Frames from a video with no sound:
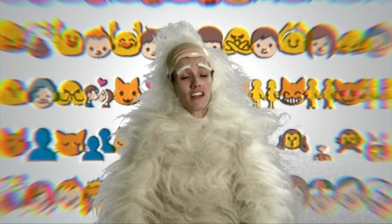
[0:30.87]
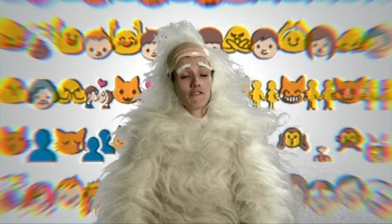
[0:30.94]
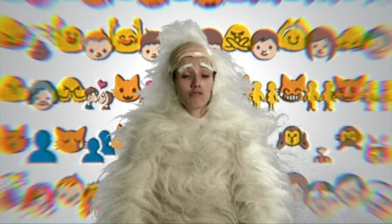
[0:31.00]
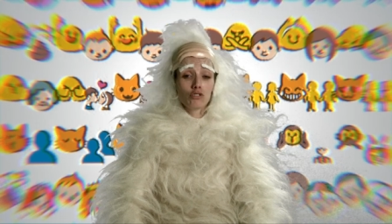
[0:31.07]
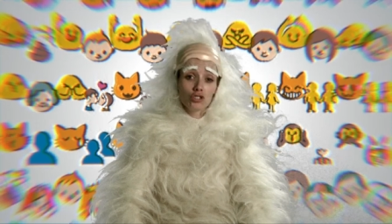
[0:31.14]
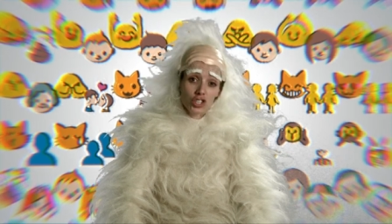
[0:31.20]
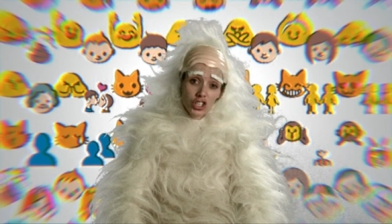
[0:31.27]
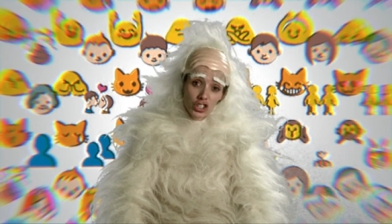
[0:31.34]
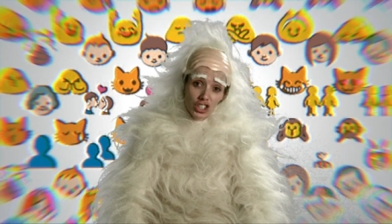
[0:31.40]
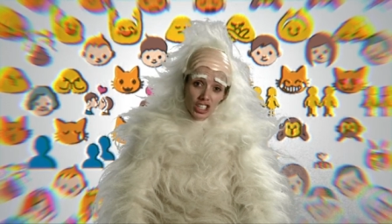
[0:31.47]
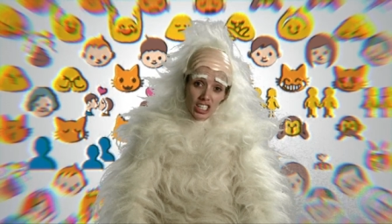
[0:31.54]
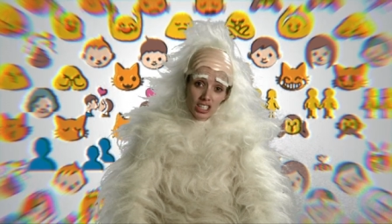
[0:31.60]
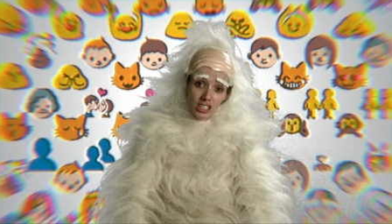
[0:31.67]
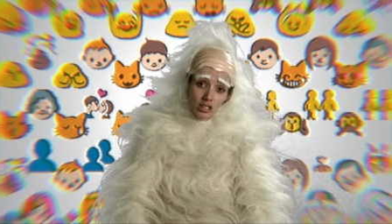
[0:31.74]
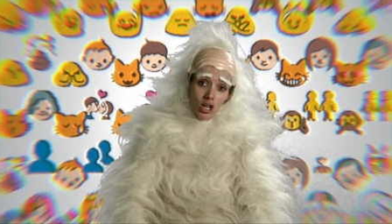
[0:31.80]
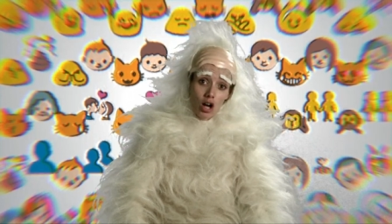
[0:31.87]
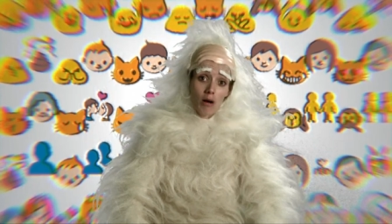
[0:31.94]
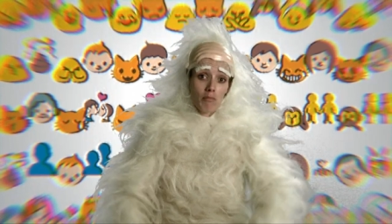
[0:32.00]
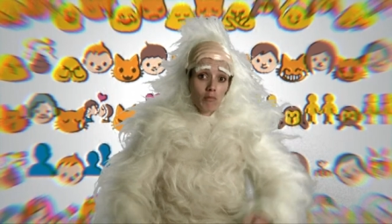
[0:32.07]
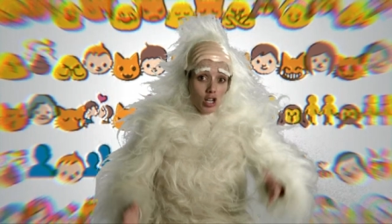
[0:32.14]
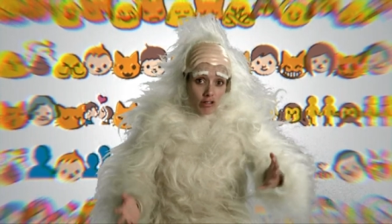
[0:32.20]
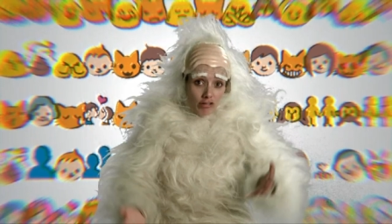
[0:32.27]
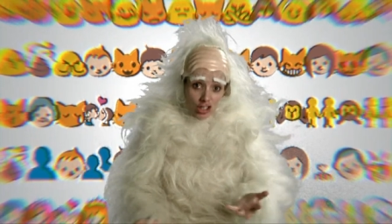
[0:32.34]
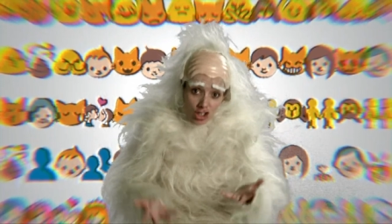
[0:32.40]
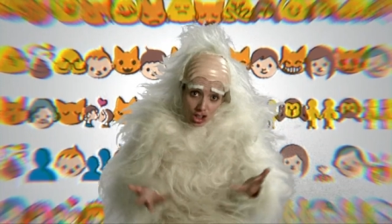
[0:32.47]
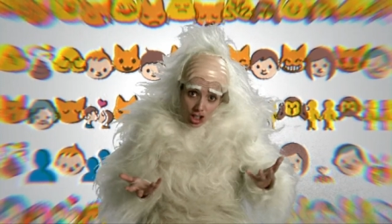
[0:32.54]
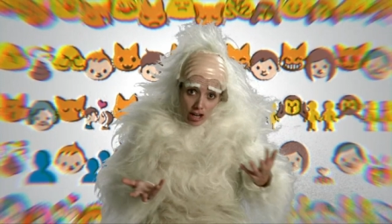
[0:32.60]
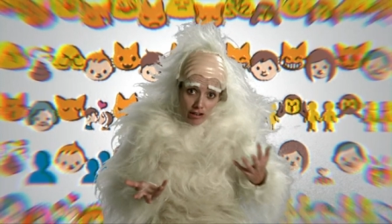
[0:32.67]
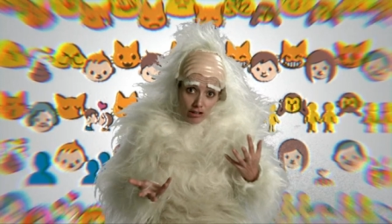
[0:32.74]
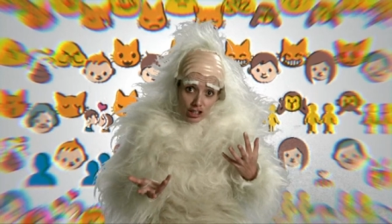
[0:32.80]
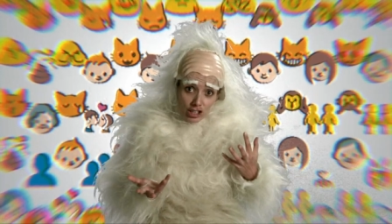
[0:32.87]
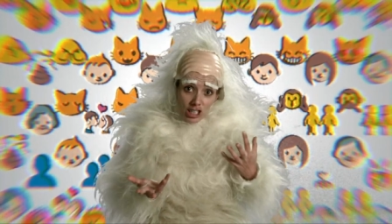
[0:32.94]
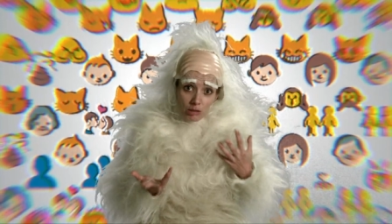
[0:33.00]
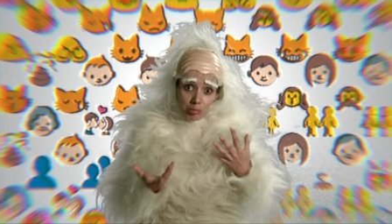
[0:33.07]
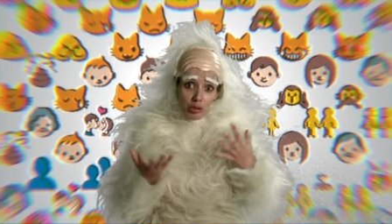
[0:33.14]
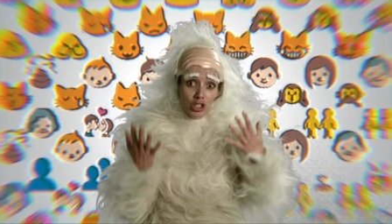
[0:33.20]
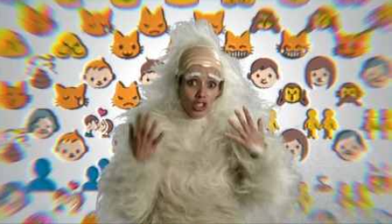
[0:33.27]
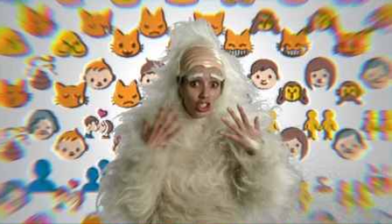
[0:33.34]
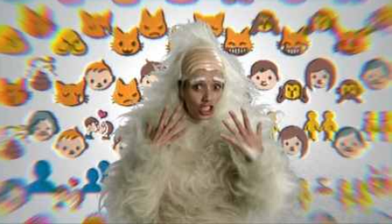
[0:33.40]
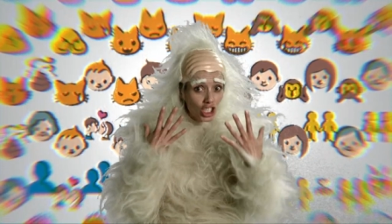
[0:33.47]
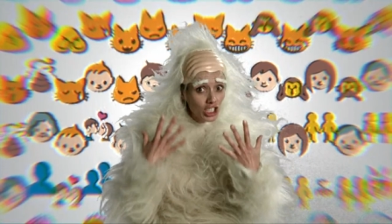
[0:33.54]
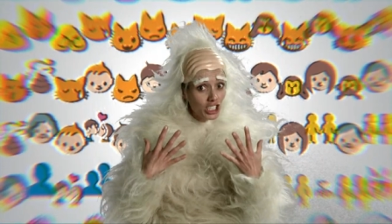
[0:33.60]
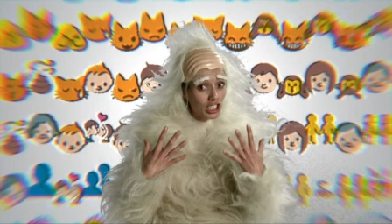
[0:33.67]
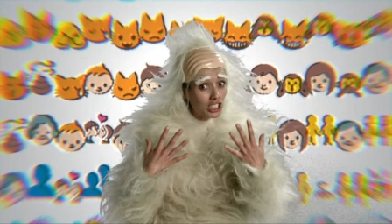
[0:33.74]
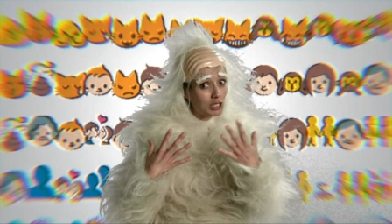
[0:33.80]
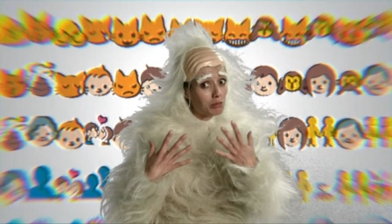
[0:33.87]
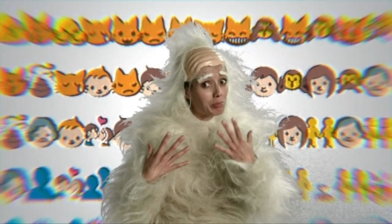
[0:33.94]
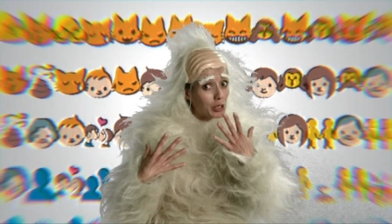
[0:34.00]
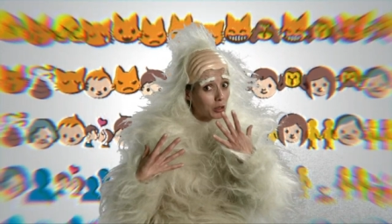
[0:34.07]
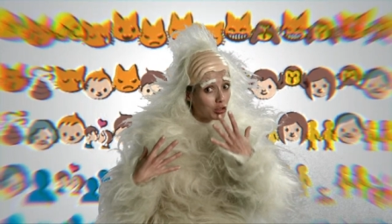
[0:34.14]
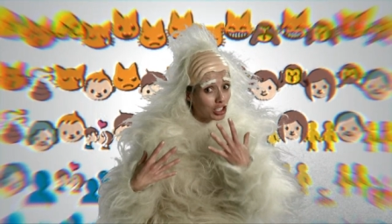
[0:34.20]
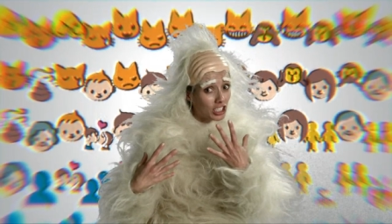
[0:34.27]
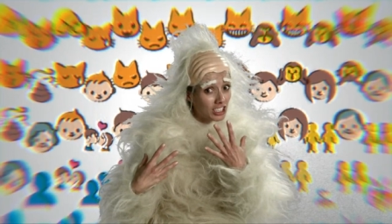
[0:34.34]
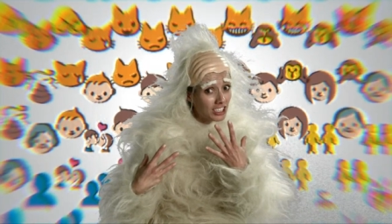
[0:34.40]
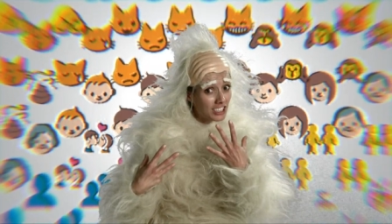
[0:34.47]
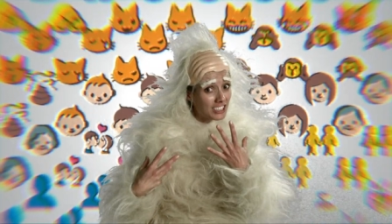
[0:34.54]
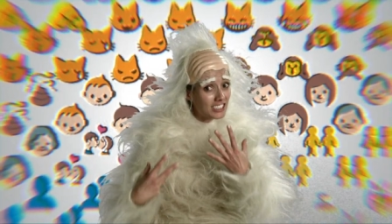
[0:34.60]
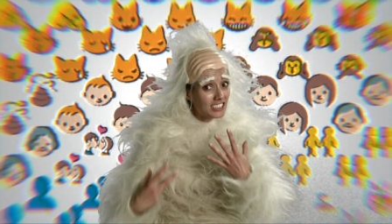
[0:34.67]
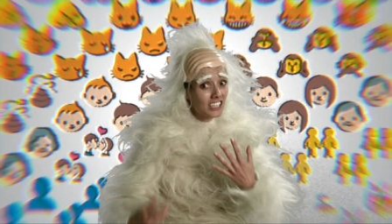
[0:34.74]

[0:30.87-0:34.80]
For 2 years, Miley Cyrus has been singing about this.